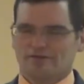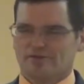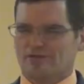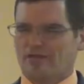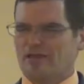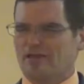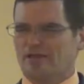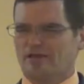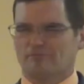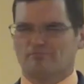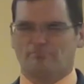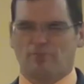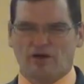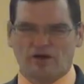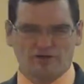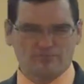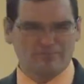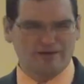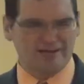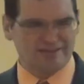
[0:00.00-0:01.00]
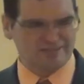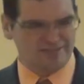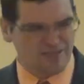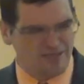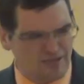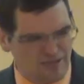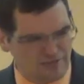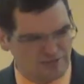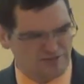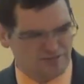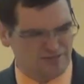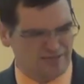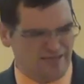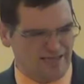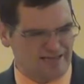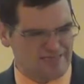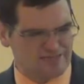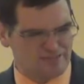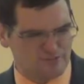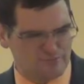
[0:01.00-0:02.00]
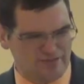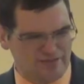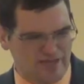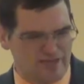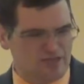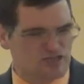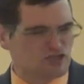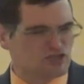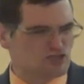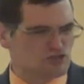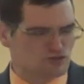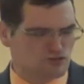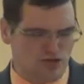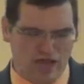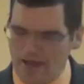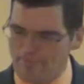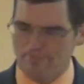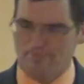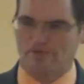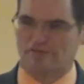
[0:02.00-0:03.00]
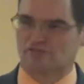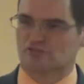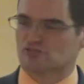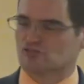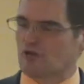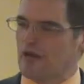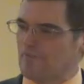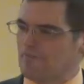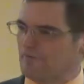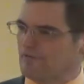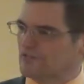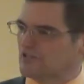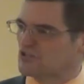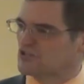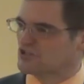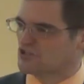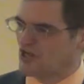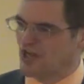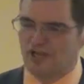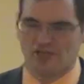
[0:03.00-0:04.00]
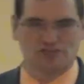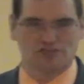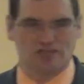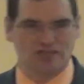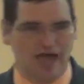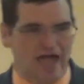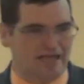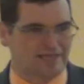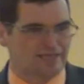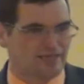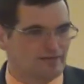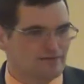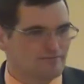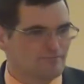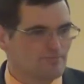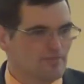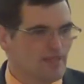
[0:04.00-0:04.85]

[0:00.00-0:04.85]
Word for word: They done burnt my toast the last 3 days. Scrape it to the shade you like it.